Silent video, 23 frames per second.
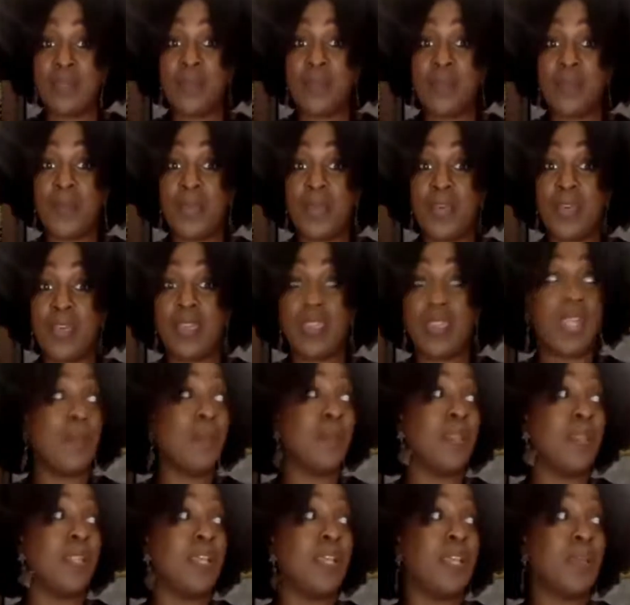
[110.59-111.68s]
but I'm
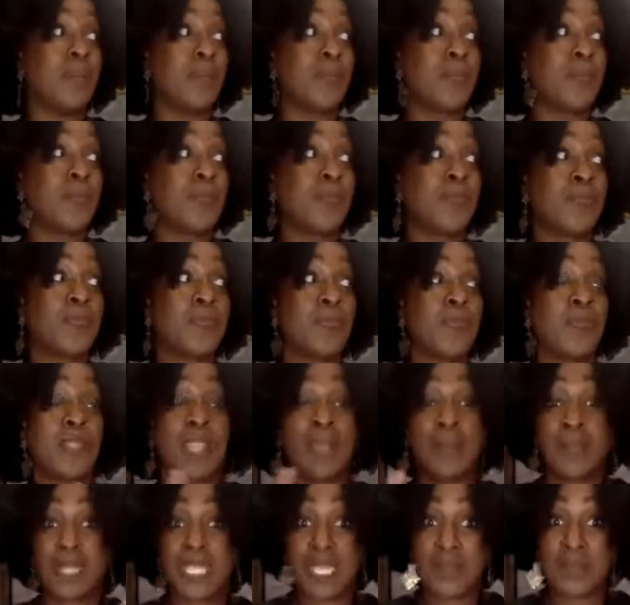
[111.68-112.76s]
gonna
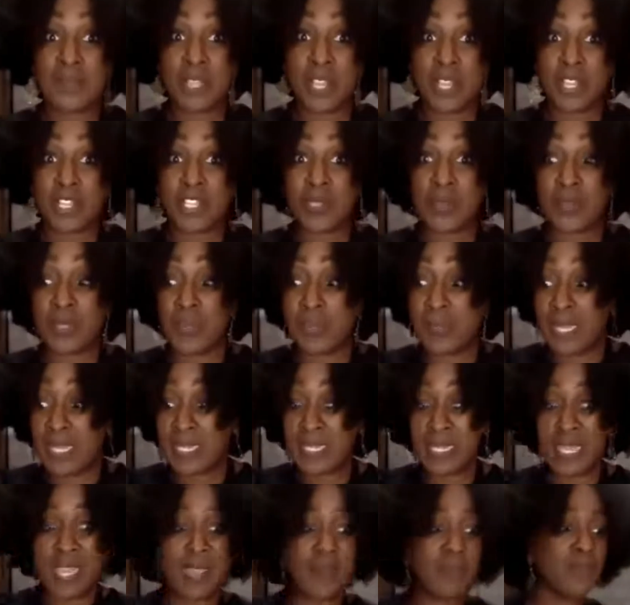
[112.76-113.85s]
keep talking to you in the
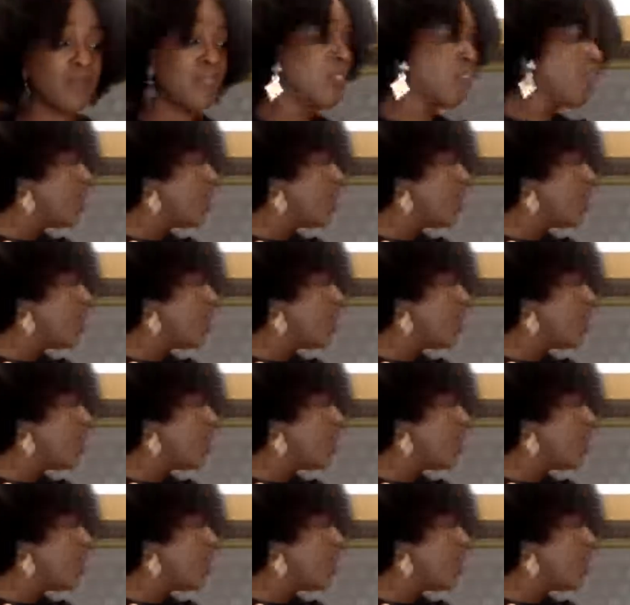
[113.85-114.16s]
meantime.